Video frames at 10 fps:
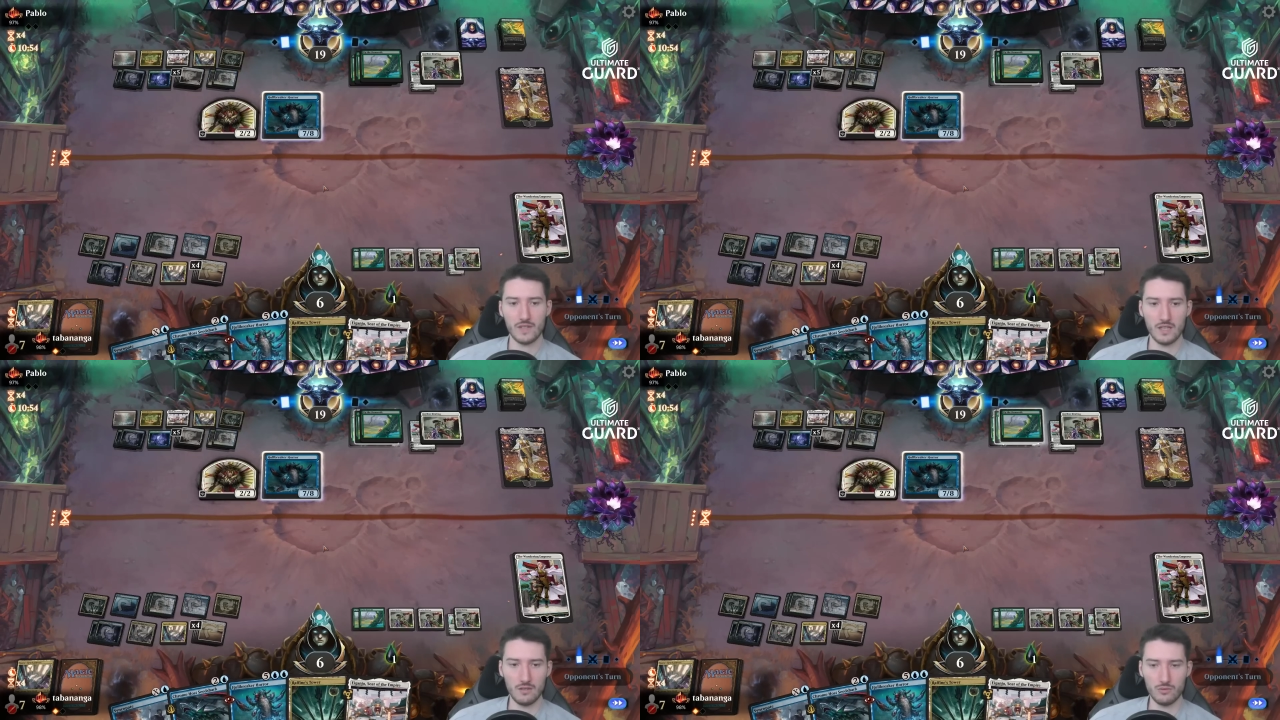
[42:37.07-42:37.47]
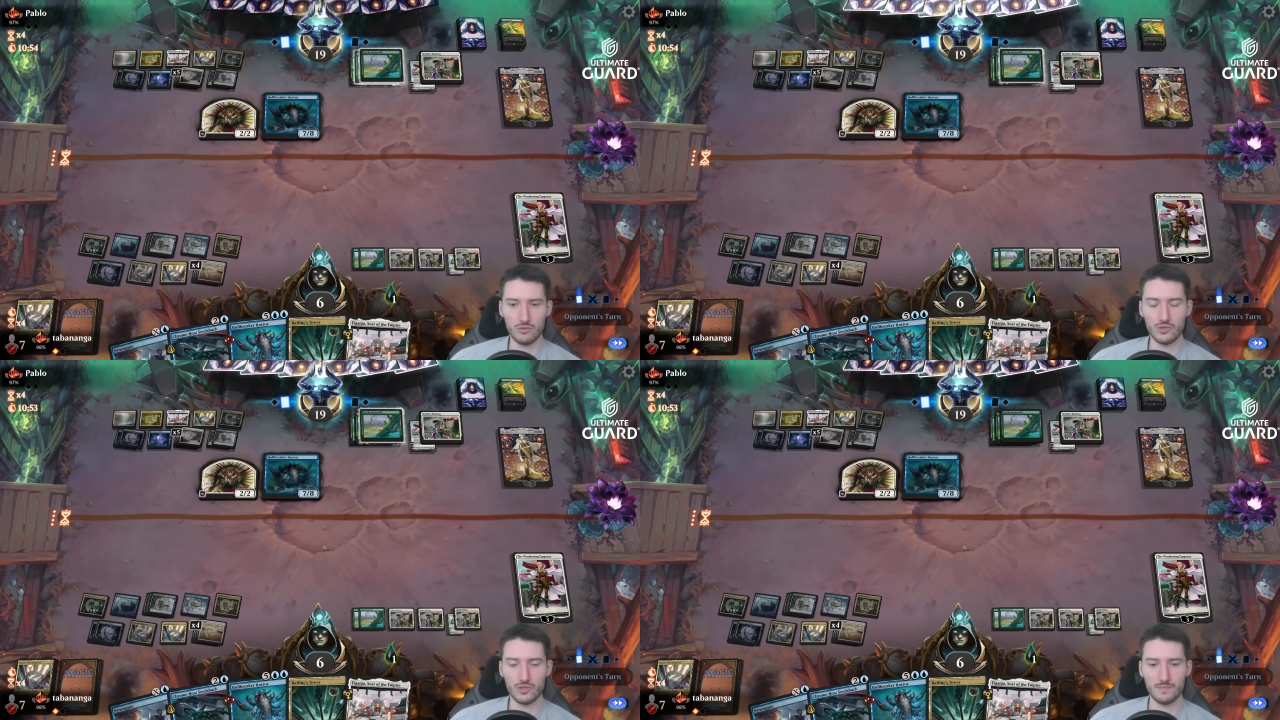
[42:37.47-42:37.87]
I
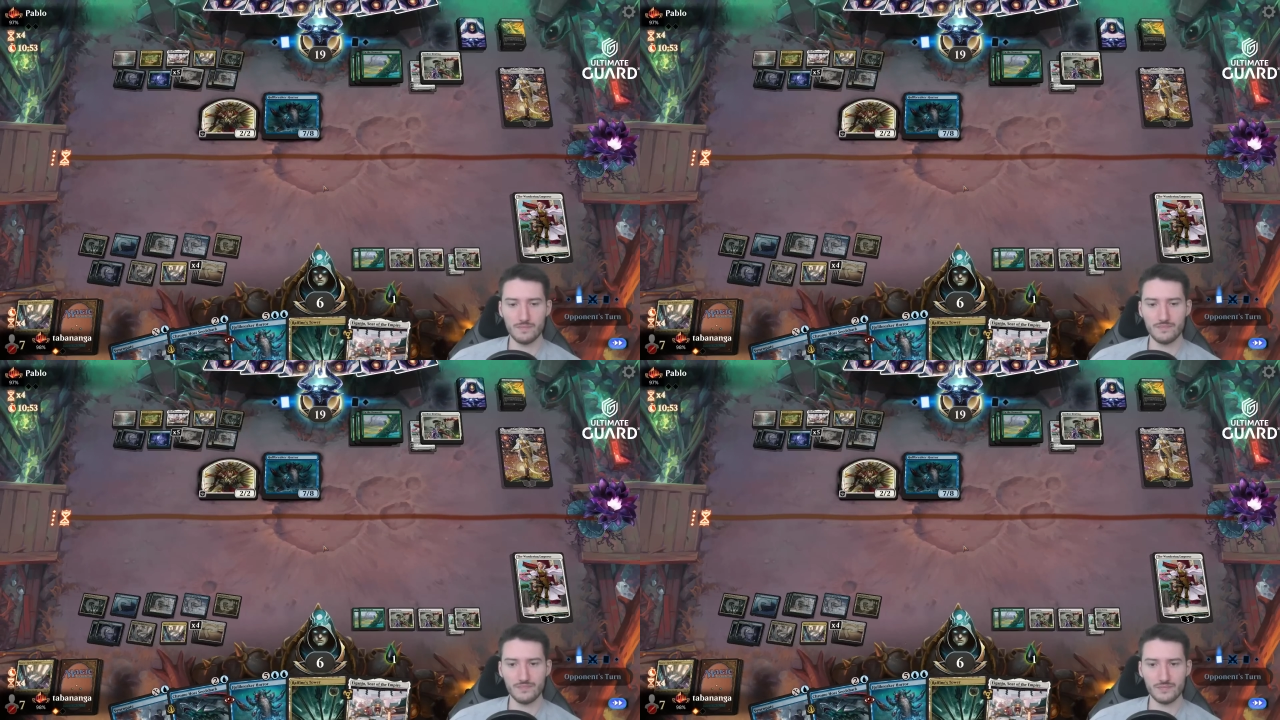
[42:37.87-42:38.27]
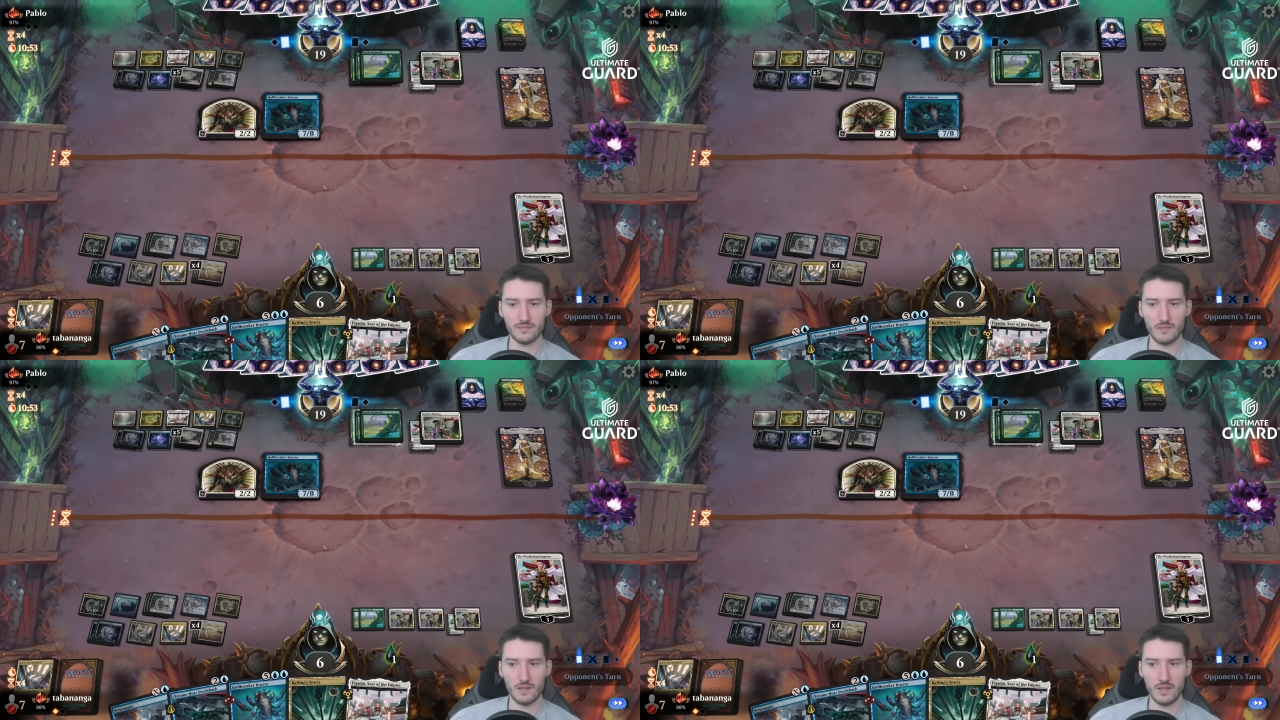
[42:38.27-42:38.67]
lose.
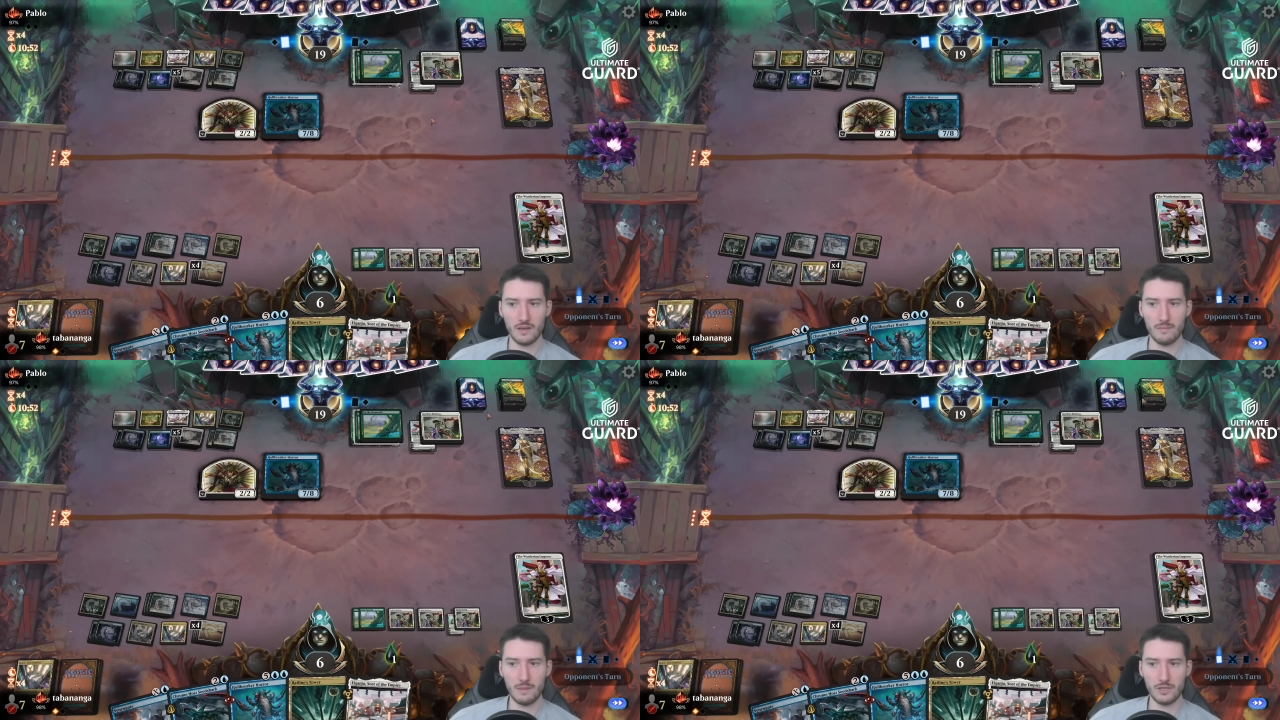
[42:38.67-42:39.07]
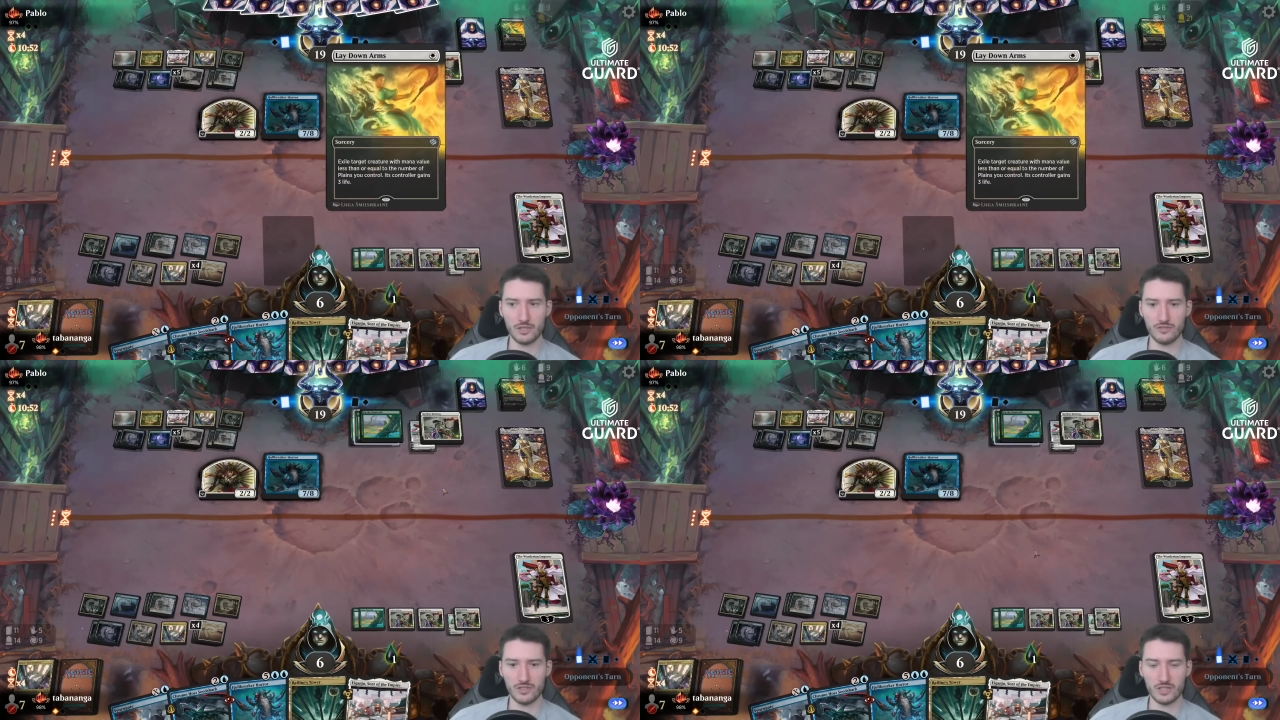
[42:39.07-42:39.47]
Maybe I
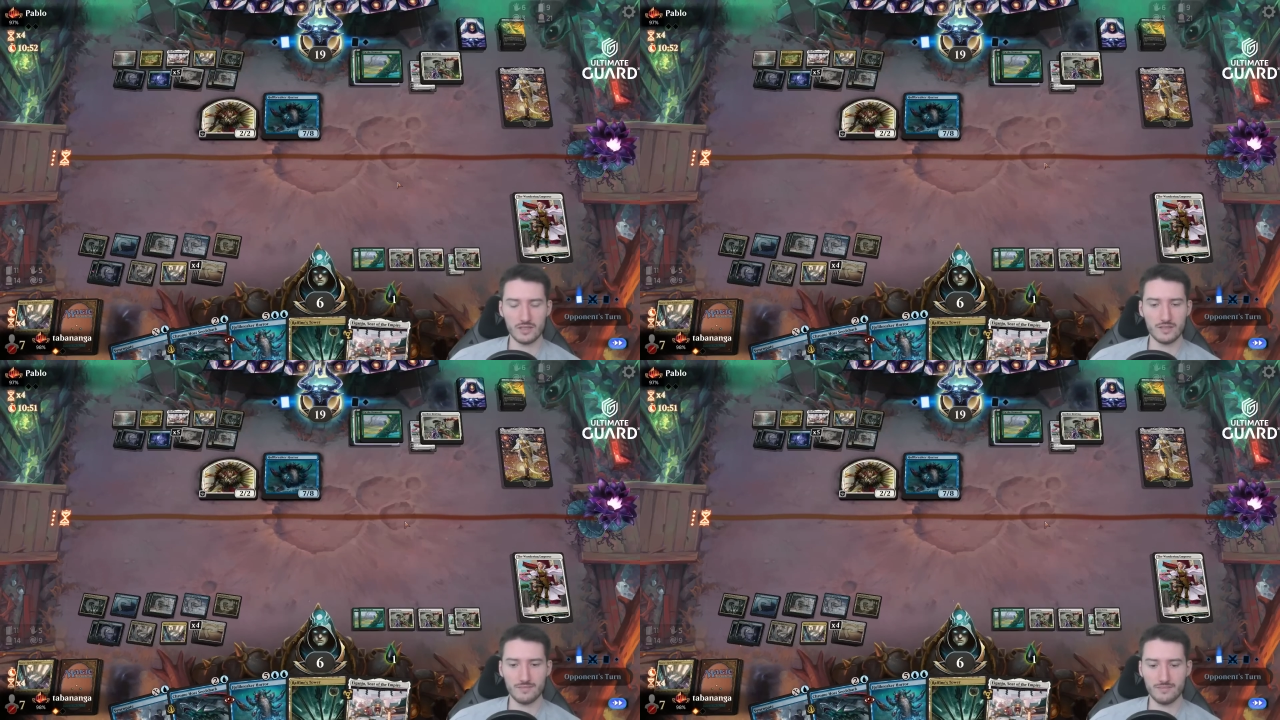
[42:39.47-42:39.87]
should have just